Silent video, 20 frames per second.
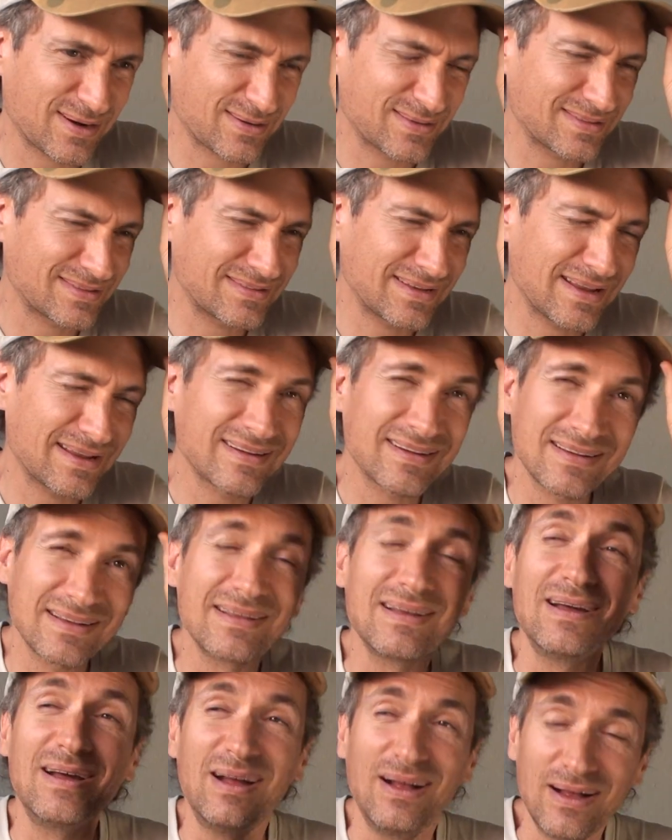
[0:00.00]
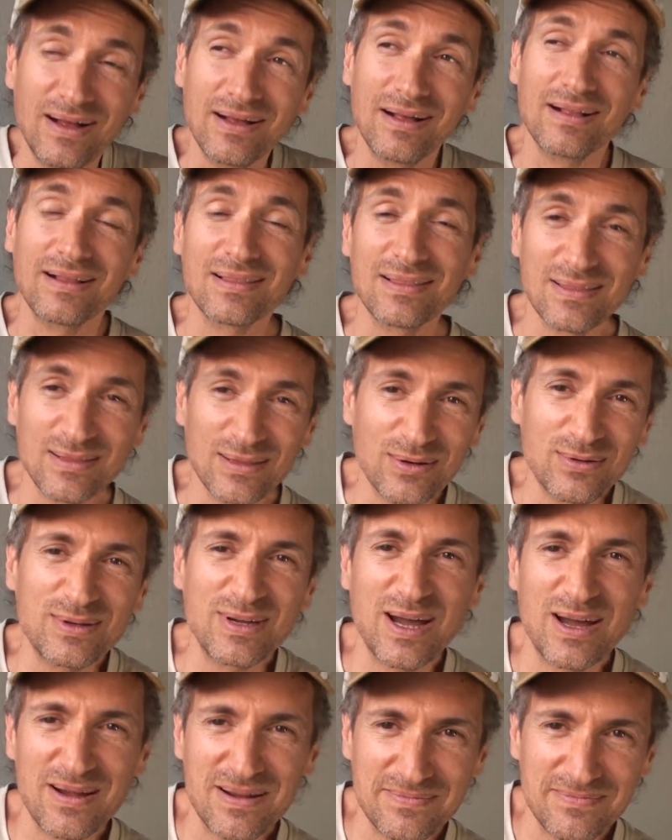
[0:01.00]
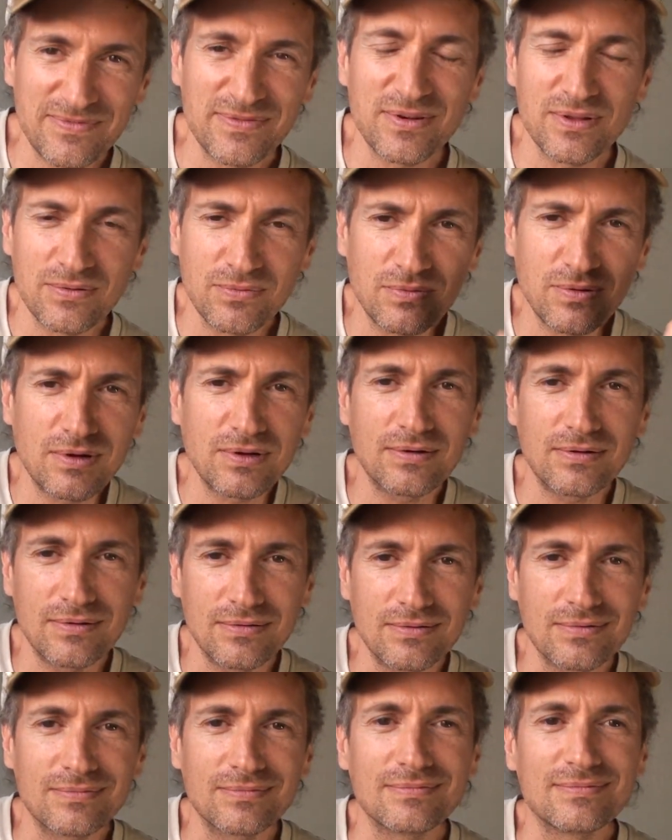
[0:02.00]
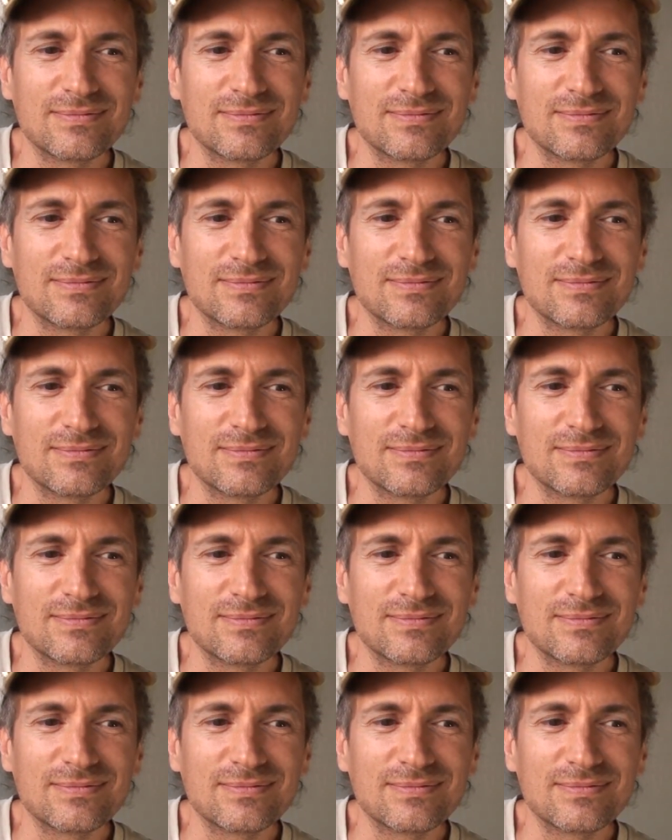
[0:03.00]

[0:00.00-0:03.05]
aren't saying, low carb for the world,